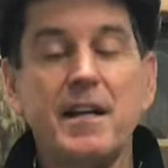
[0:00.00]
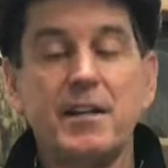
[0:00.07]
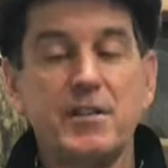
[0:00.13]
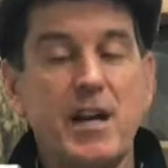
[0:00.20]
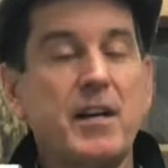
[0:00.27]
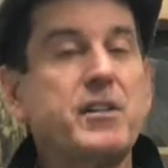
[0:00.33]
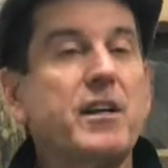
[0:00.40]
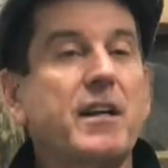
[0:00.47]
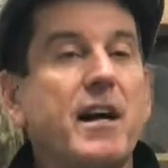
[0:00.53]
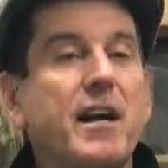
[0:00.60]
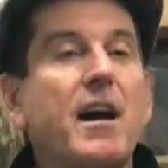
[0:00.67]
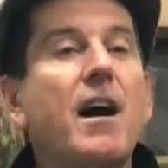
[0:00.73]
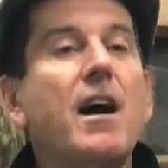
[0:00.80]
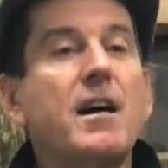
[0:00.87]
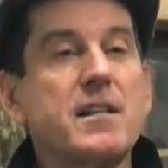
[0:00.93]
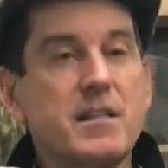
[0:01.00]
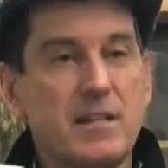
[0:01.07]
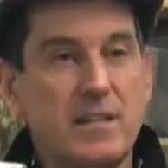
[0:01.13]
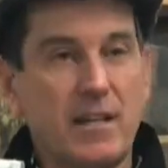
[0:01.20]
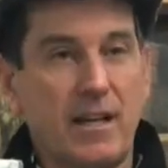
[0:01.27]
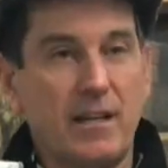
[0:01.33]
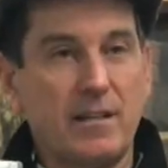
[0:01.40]
It's actually got
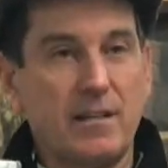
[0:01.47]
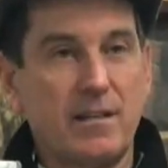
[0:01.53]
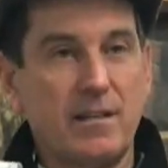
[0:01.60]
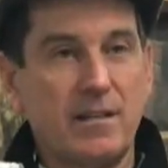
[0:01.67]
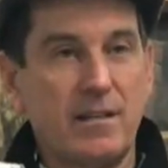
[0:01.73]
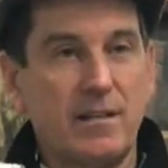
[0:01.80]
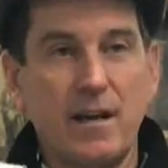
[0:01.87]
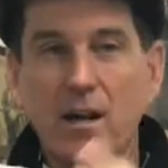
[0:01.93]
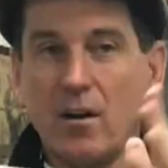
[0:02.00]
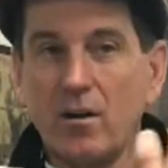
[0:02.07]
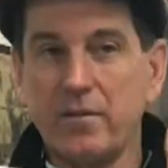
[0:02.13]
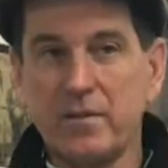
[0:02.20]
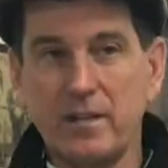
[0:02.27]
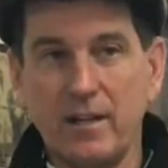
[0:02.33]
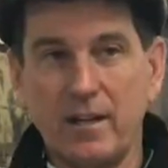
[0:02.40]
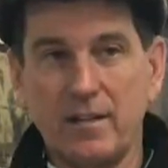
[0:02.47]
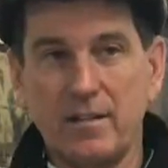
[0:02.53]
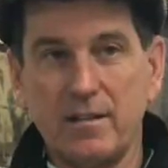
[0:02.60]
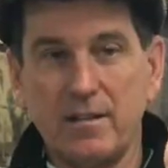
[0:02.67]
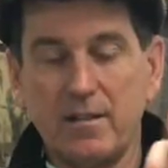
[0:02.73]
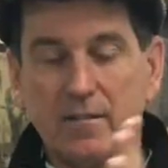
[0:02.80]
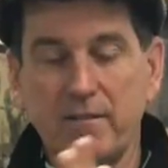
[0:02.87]
onset, not
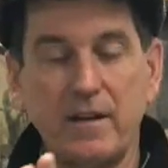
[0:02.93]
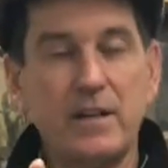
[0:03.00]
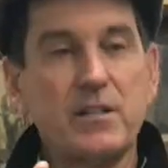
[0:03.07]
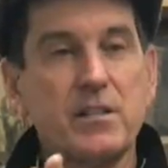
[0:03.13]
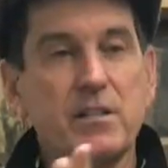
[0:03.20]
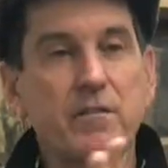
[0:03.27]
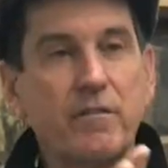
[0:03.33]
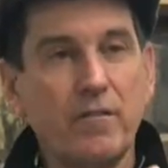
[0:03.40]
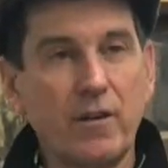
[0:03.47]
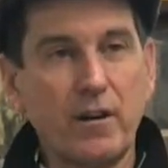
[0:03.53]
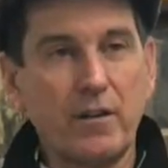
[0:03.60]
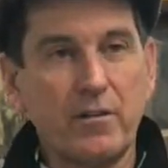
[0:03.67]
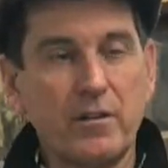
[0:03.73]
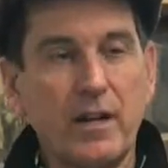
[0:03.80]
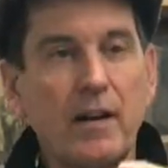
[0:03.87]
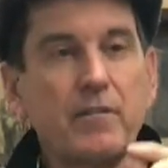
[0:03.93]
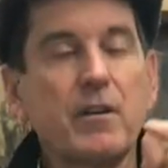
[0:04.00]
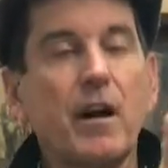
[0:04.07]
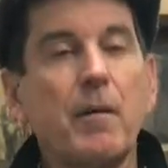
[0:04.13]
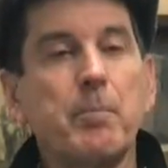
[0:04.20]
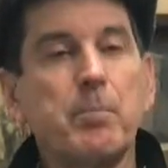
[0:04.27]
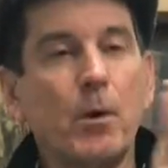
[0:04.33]
offset. The face is in front of the
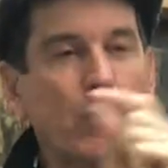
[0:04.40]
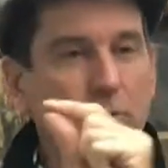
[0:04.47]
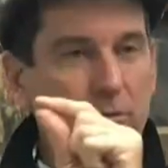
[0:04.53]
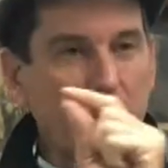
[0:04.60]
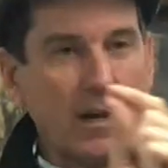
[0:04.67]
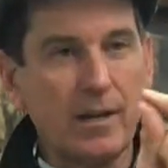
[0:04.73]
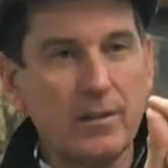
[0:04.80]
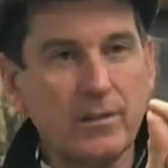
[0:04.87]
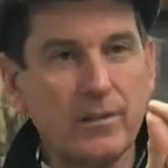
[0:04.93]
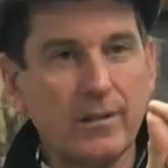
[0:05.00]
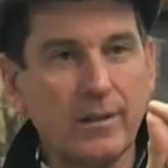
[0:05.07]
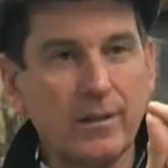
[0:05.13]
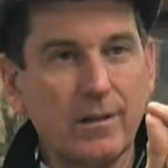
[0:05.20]
shaft on both sides.